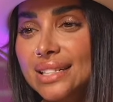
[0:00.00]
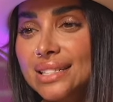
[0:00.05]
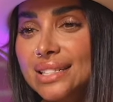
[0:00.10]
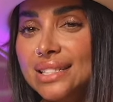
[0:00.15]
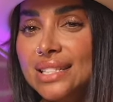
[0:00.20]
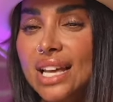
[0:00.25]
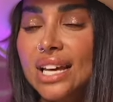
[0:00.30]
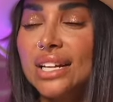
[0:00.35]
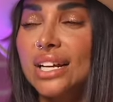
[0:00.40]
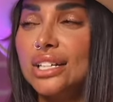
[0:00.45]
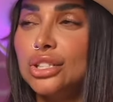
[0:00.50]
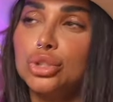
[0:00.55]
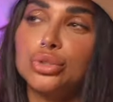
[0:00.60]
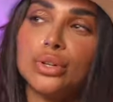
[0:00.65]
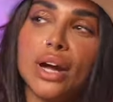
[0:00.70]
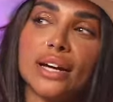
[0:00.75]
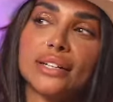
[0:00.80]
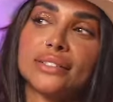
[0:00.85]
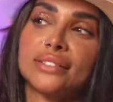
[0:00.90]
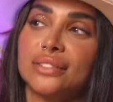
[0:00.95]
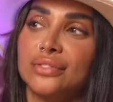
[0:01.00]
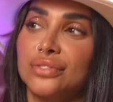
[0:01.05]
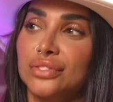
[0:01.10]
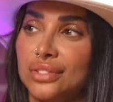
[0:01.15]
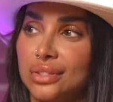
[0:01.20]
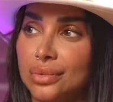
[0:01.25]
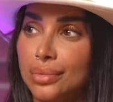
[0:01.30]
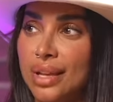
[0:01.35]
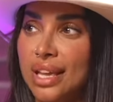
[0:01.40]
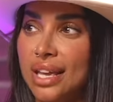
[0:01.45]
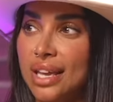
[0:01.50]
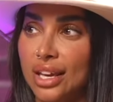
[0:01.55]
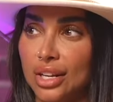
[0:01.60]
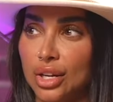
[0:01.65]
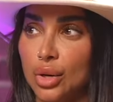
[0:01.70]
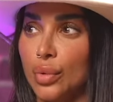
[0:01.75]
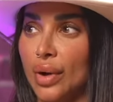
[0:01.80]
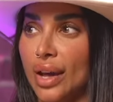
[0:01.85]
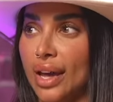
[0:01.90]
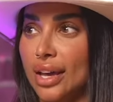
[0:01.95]
it's not attractive to me
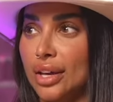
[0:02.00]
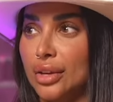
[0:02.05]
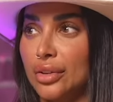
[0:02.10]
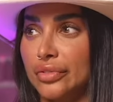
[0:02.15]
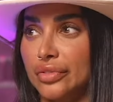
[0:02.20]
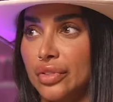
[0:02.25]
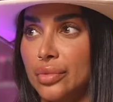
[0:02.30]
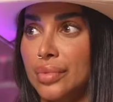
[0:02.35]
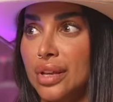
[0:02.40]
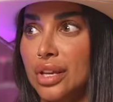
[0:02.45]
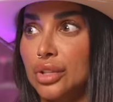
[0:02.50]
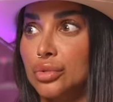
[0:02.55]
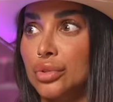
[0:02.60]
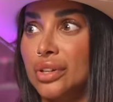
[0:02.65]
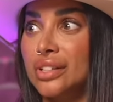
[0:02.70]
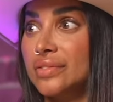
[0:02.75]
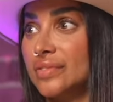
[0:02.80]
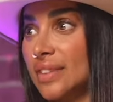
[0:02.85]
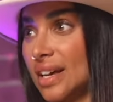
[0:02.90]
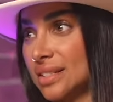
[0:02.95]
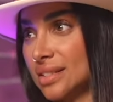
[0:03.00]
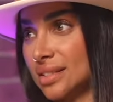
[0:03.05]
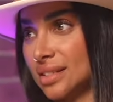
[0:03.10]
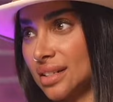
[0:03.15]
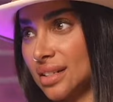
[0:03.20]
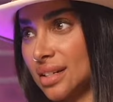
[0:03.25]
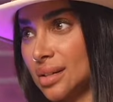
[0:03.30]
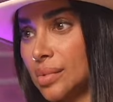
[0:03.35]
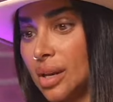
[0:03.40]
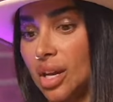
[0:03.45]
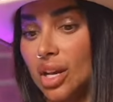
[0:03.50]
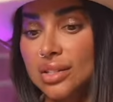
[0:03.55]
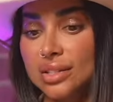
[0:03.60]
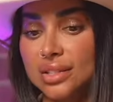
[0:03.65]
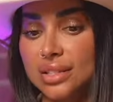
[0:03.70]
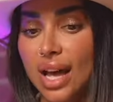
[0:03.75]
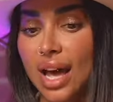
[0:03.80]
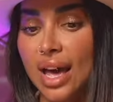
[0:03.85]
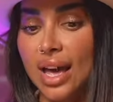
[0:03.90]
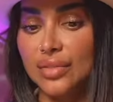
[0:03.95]
in a way for me to invest in it
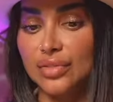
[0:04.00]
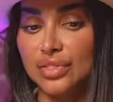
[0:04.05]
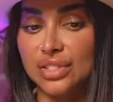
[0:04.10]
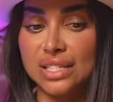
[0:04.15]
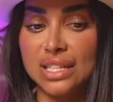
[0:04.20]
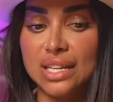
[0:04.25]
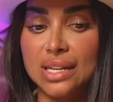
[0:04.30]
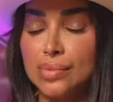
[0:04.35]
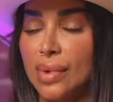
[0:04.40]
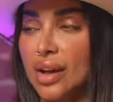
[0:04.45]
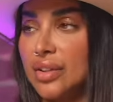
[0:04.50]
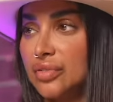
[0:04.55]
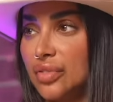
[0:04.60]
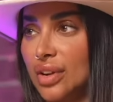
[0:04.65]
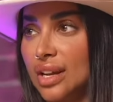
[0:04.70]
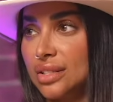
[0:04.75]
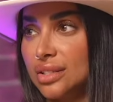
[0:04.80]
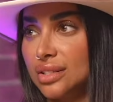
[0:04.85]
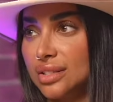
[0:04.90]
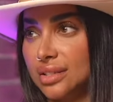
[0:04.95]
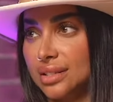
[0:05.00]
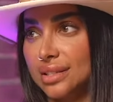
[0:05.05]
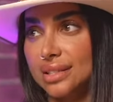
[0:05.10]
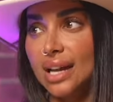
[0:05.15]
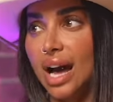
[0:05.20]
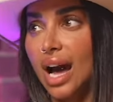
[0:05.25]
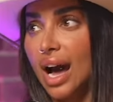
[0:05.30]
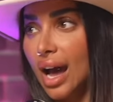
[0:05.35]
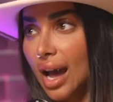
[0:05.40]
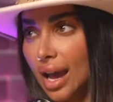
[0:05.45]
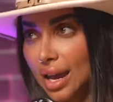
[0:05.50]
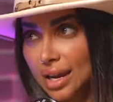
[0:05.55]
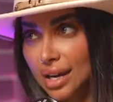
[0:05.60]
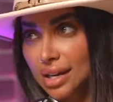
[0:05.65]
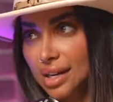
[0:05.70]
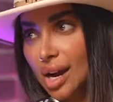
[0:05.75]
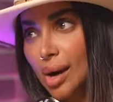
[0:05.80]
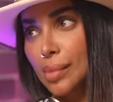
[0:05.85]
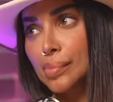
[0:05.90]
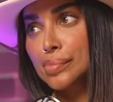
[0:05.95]
because I've seen my friends die
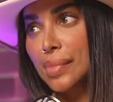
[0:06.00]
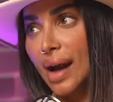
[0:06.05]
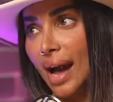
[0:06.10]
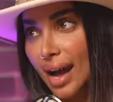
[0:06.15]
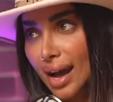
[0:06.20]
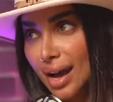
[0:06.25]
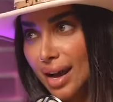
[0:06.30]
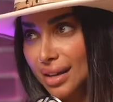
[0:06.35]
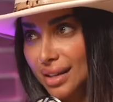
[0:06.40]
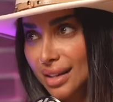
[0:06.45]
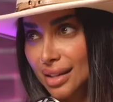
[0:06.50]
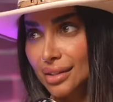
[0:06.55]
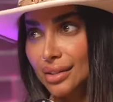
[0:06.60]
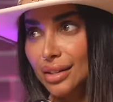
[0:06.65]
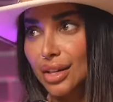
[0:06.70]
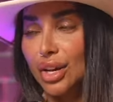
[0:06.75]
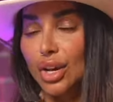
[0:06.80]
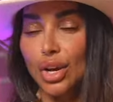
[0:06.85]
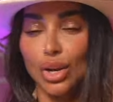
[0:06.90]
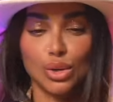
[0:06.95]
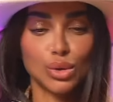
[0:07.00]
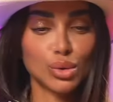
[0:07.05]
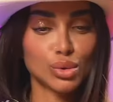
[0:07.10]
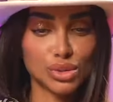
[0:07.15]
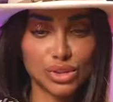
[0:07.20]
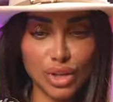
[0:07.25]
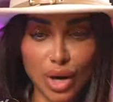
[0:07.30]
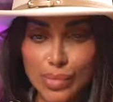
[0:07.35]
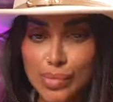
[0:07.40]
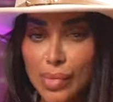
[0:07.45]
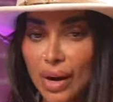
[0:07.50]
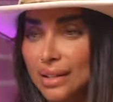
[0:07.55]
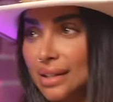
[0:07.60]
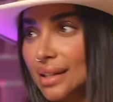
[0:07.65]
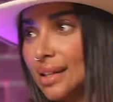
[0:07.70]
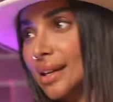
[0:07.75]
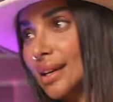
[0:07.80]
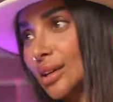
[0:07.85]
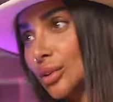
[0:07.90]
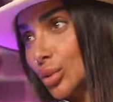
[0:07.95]
and come back and lose their
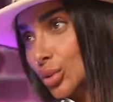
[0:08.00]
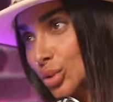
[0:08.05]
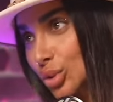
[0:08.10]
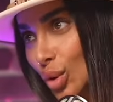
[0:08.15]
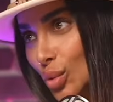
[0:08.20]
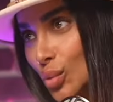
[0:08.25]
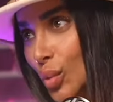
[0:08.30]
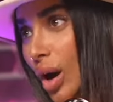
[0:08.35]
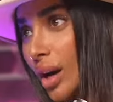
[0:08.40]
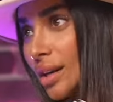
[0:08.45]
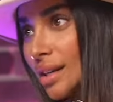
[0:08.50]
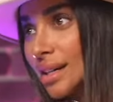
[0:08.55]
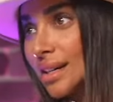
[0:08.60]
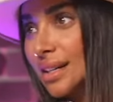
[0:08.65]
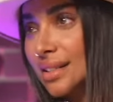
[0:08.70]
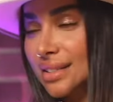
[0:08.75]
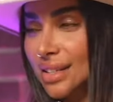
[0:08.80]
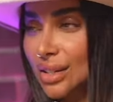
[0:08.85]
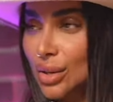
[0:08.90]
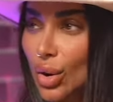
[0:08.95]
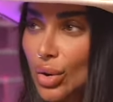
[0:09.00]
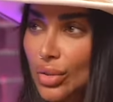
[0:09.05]
money and lose their wallets and